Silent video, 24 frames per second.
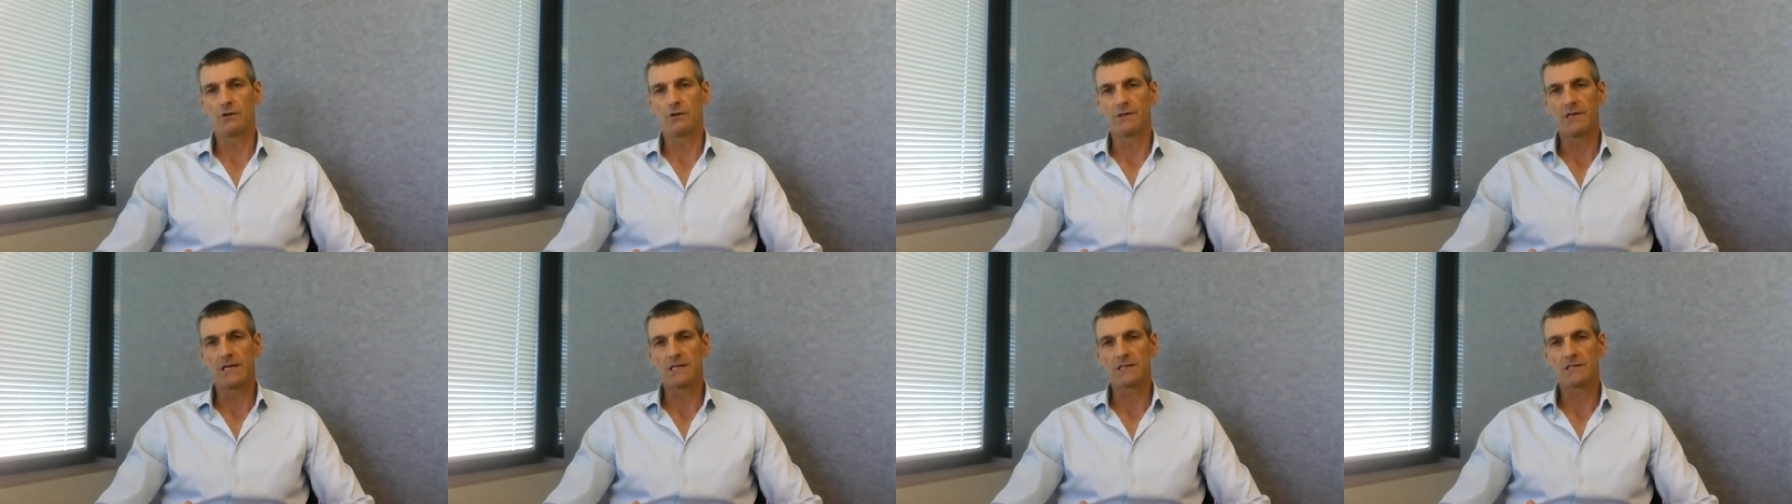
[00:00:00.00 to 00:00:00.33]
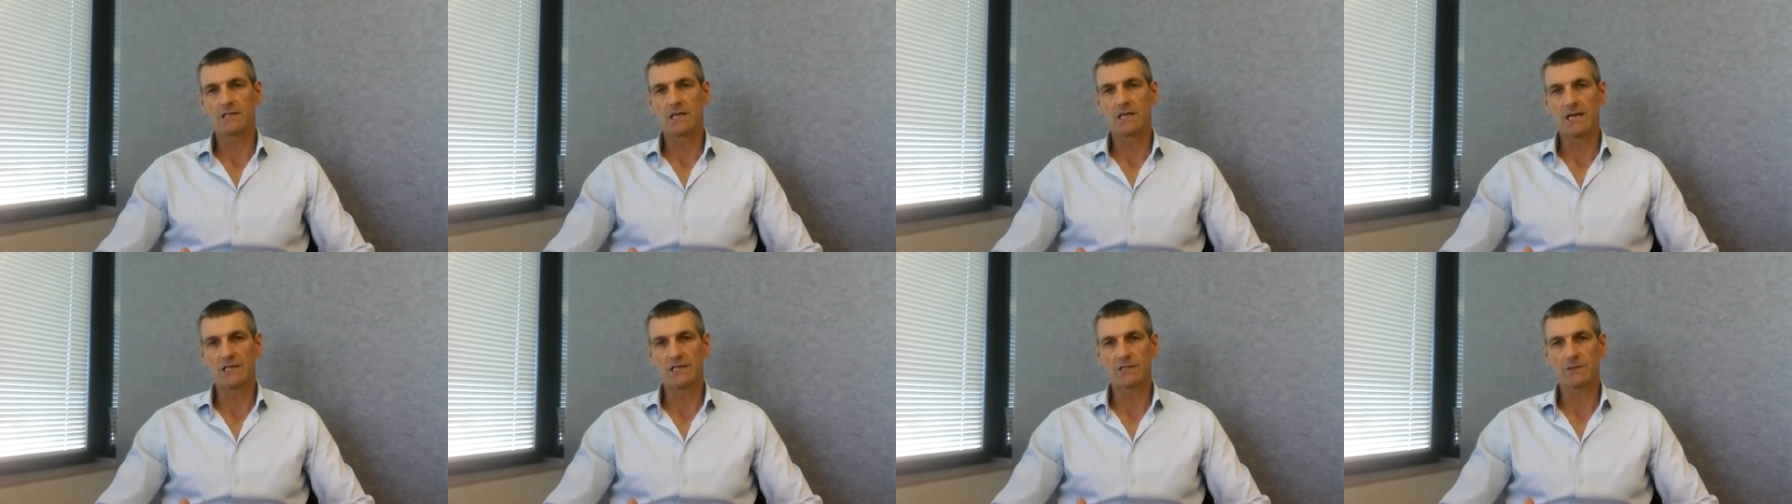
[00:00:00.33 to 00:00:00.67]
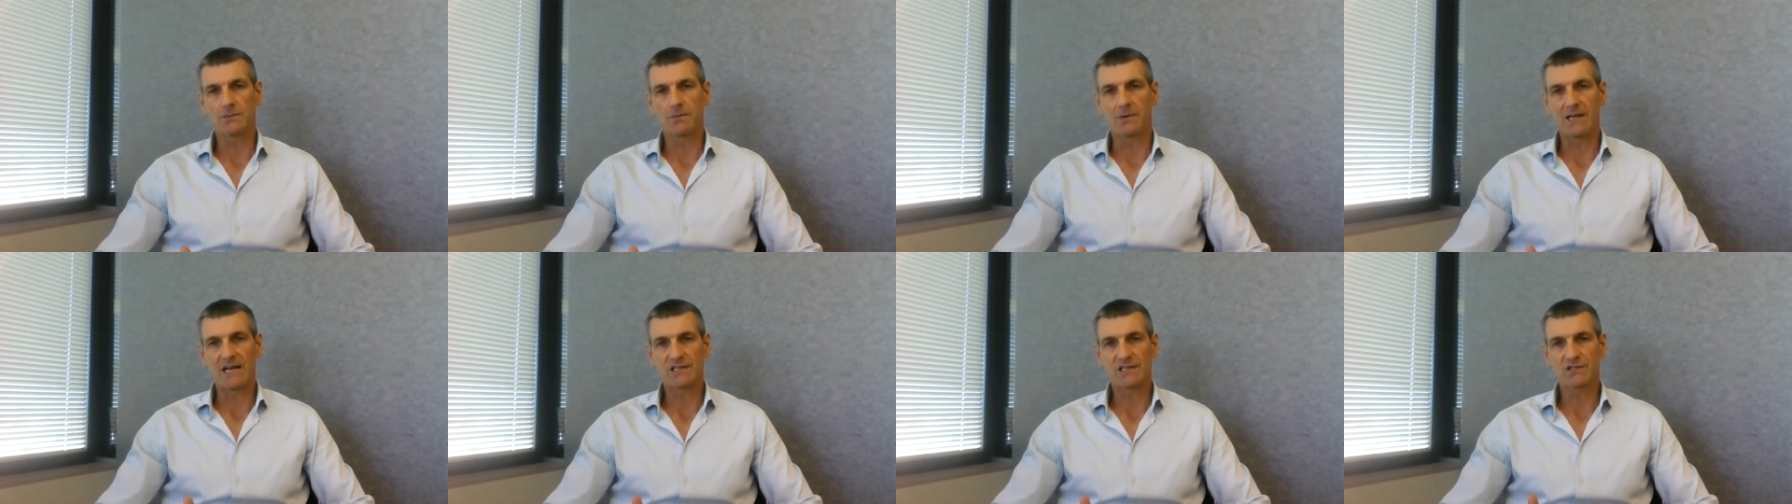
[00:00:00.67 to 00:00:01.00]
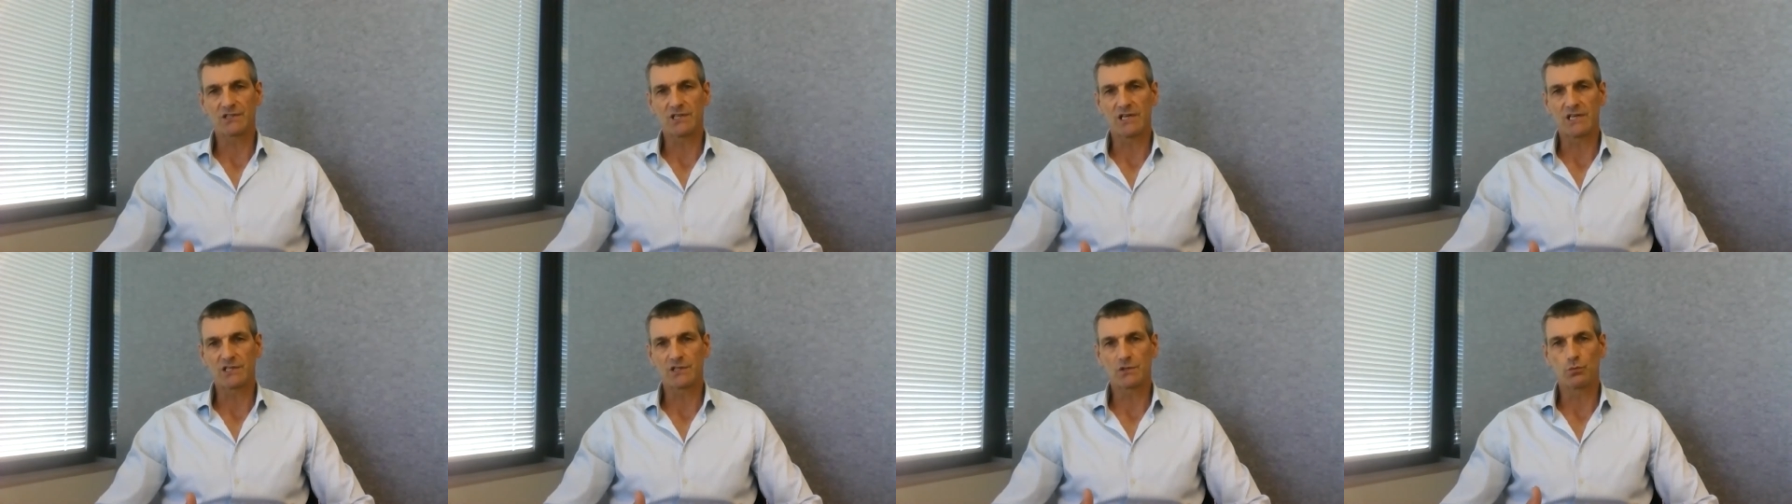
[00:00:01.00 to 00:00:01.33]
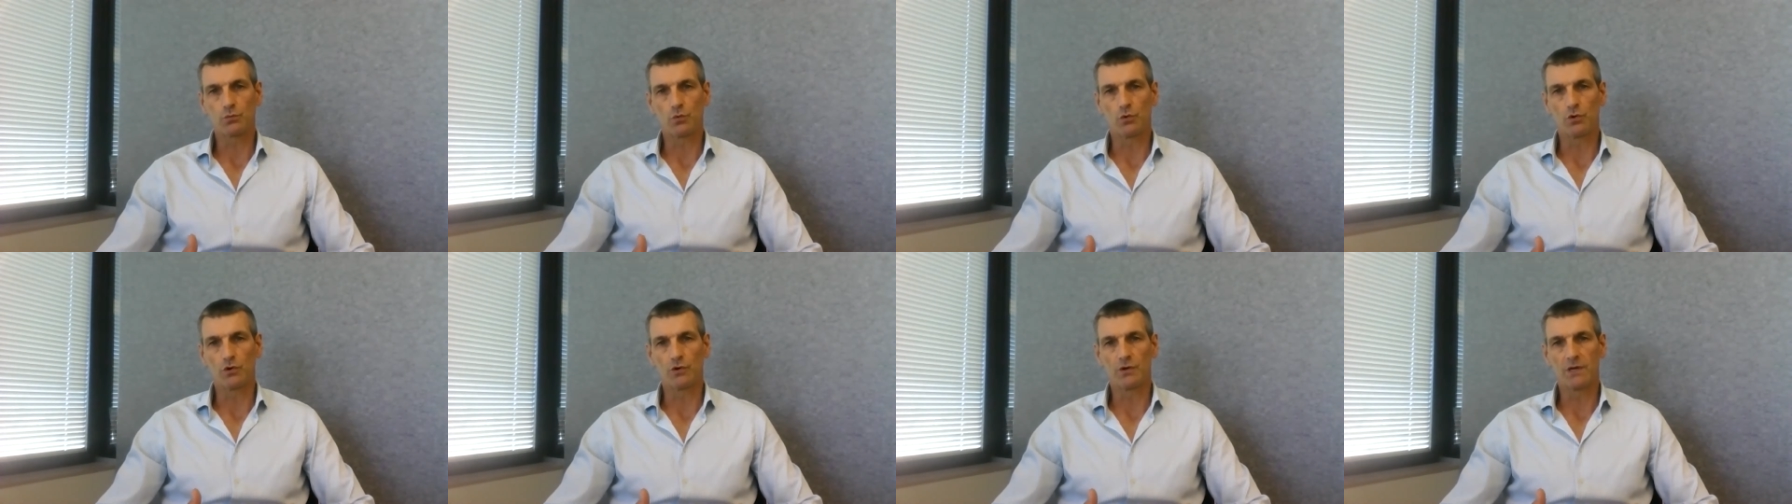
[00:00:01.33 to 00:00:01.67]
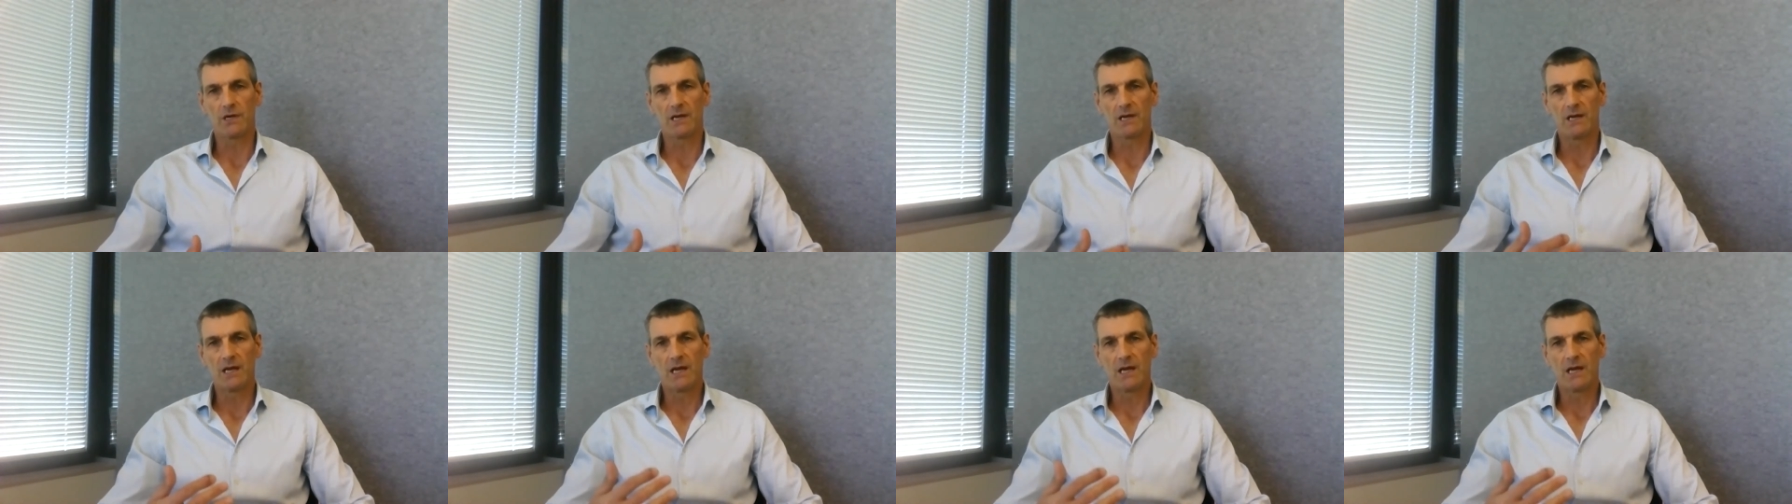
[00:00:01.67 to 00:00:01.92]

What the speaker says: on net tangible assets would